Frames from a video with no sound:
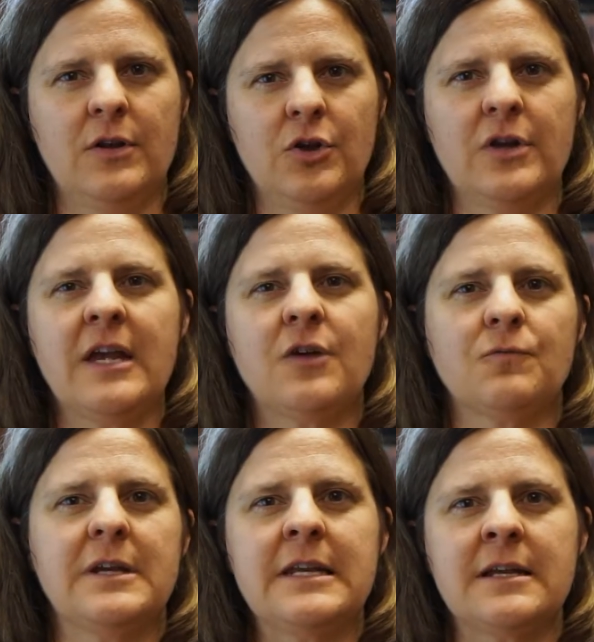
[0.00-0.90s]
looking and
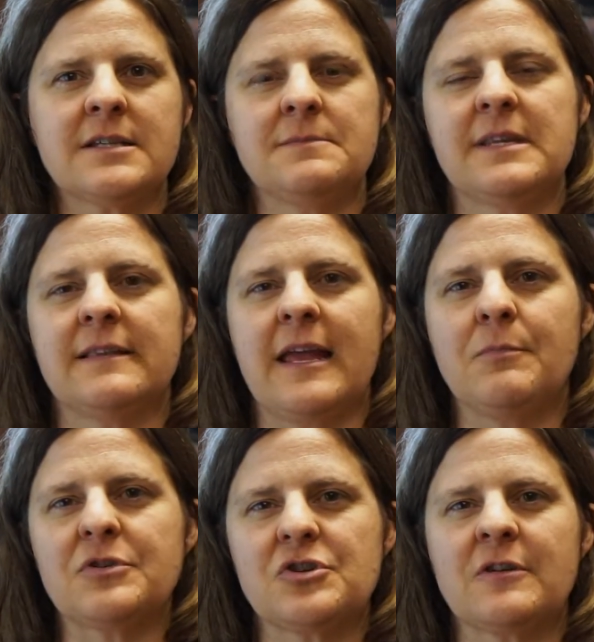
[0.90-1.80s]
reading some of the
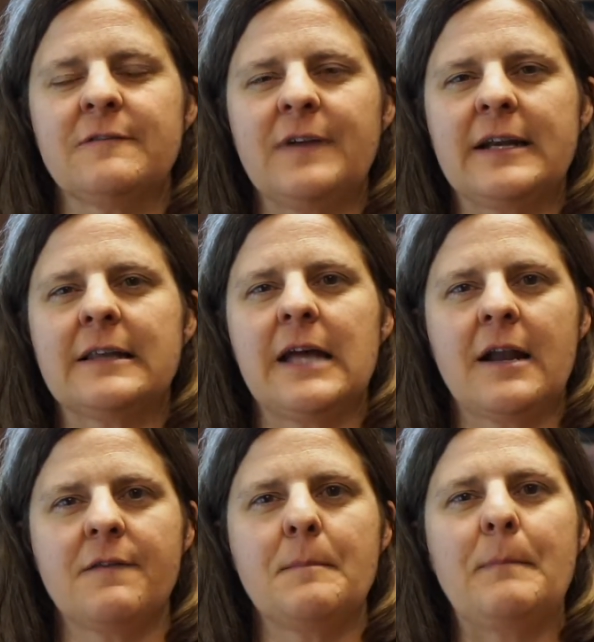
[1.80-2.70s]
labels. You're going to find a
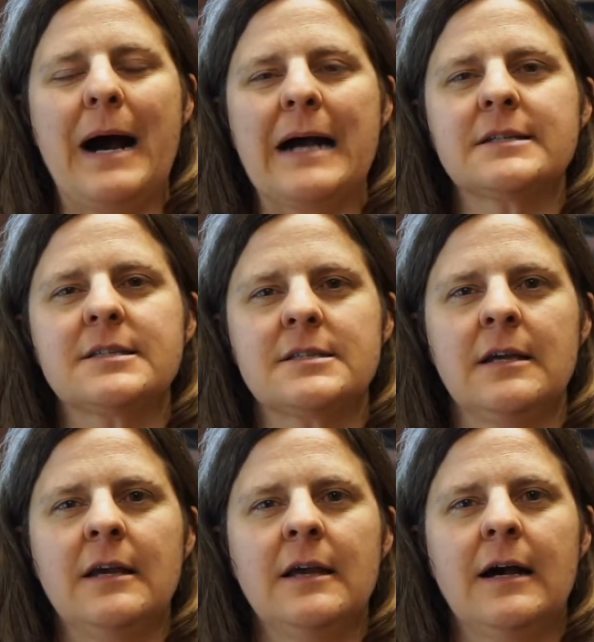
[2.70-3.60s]
lot of the boxed
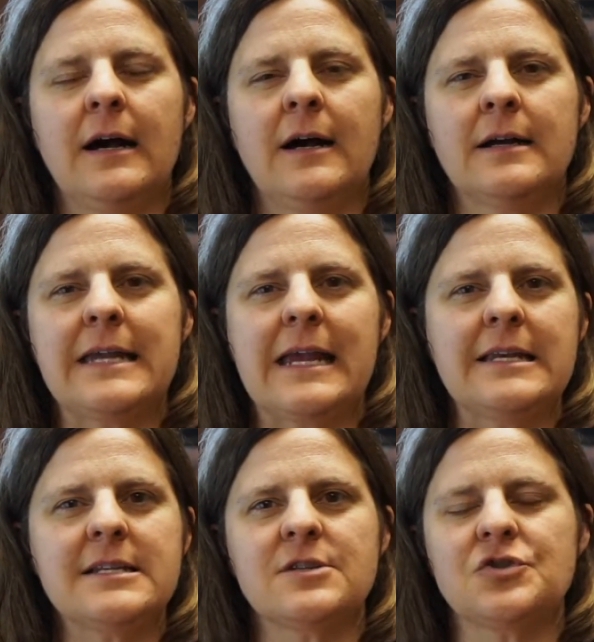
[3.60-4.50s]

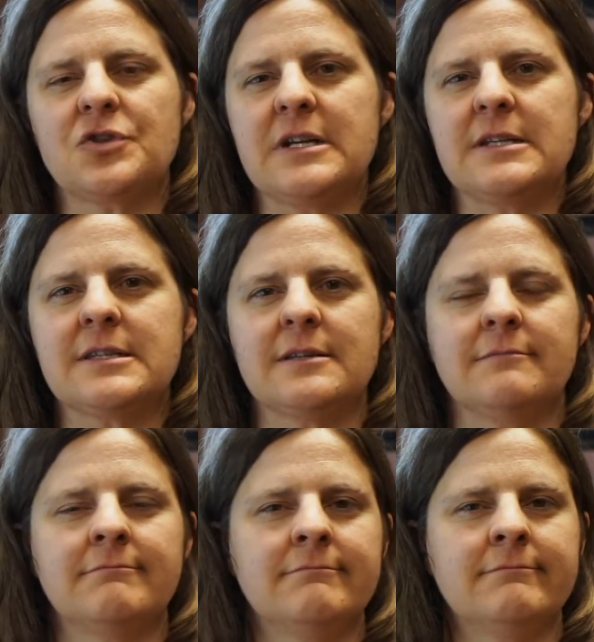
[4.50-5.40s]
candies and treats
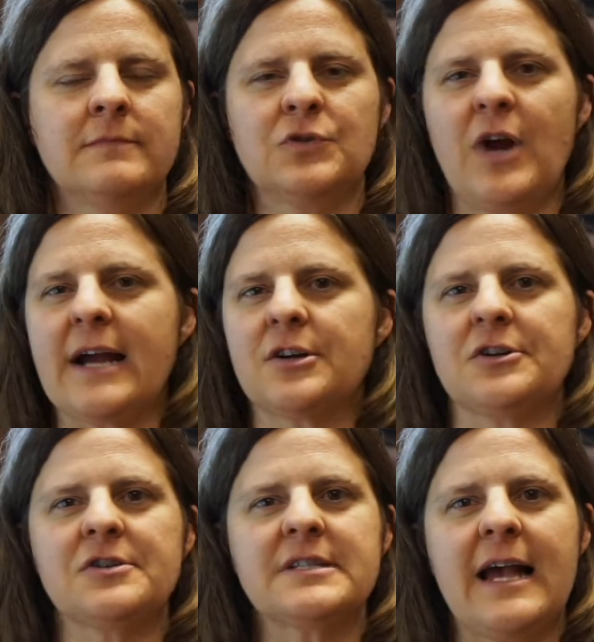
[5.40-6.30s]
and
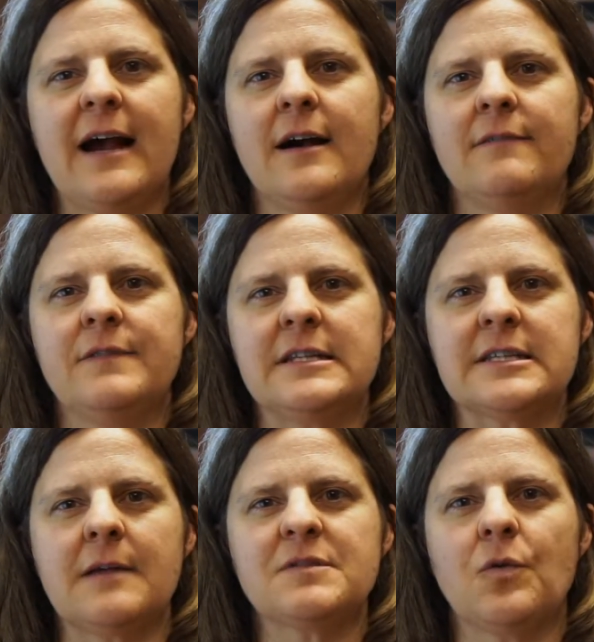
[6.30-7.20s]
crackers have these
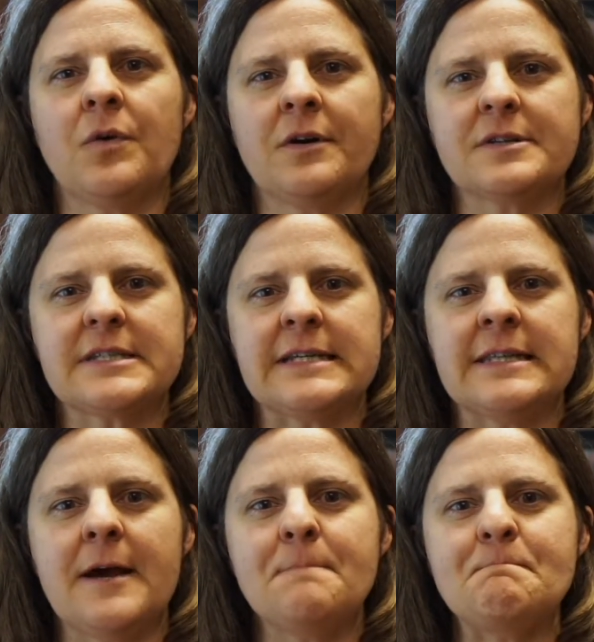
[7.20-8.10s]
types of oils in
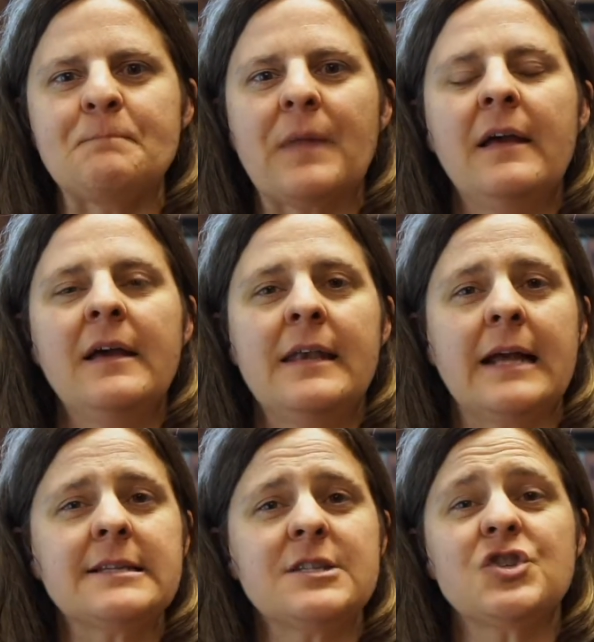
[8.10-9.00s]
them.
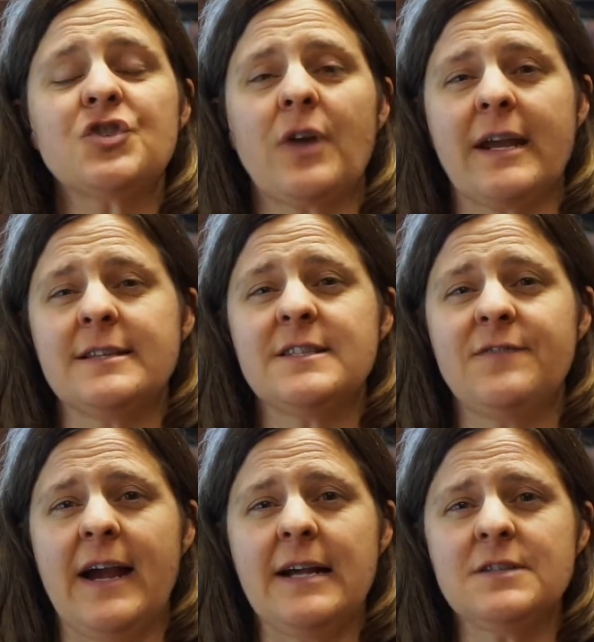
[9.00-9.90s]
Next is trans
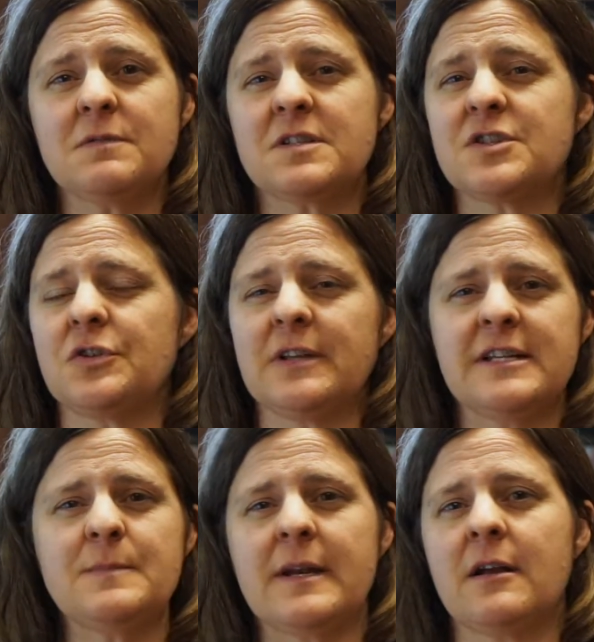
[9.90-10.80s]
fats, which certainly
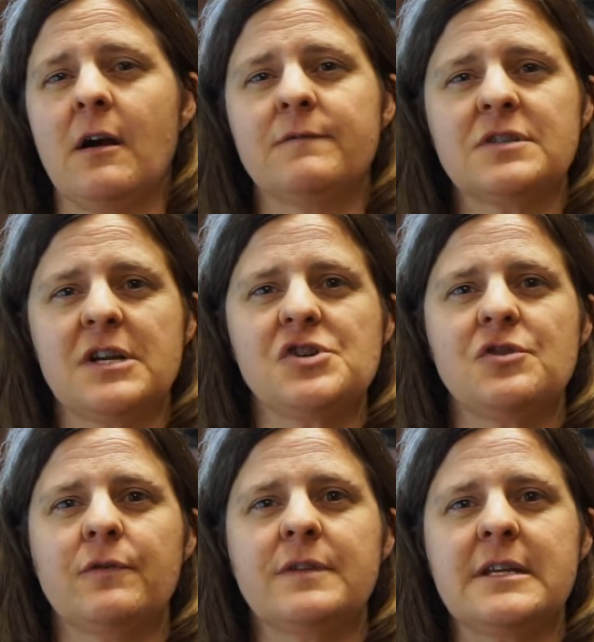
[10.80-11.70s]
has been a
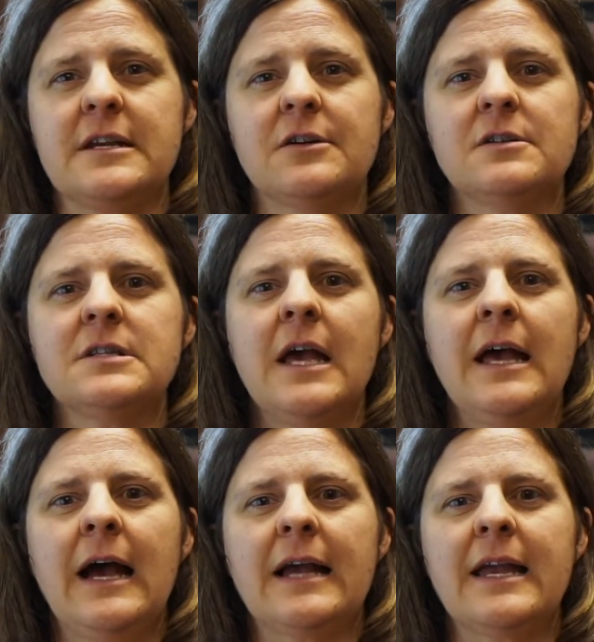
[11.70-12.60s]
conversation over the years.
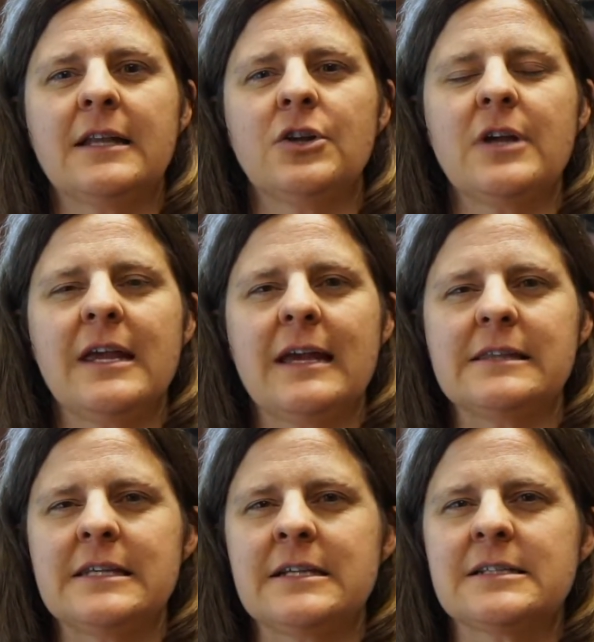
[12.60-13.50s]
Again, looking
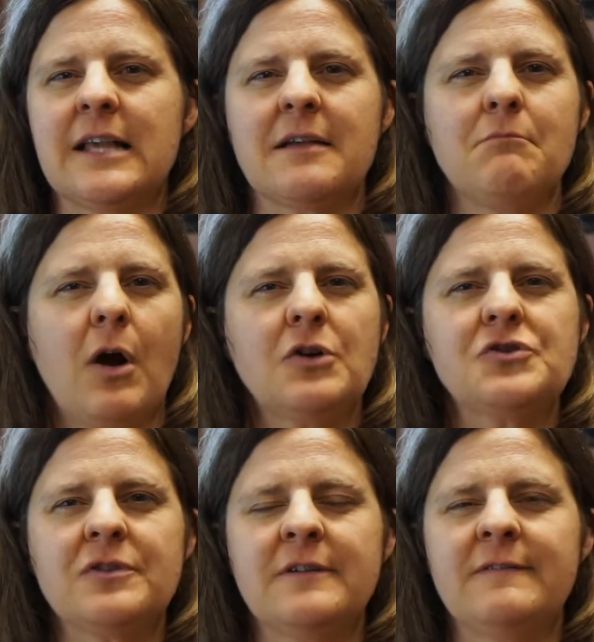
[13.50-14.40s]
at things like
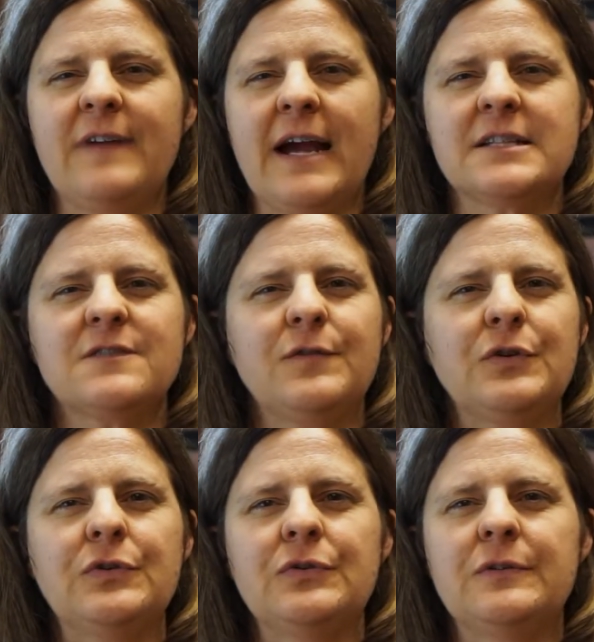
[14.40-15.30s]
margarine, fast
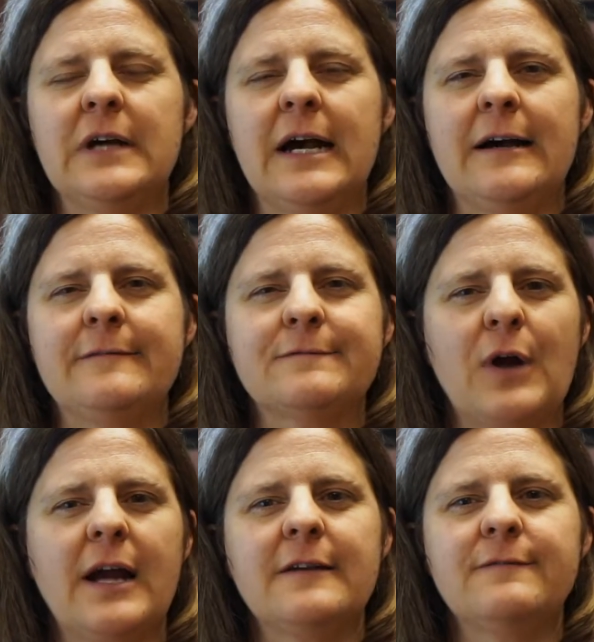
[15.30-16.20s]
food,
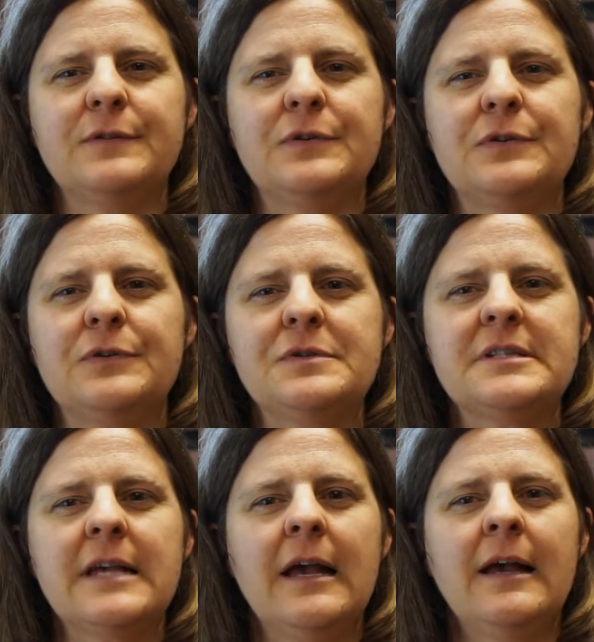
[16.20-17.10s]
fried foods,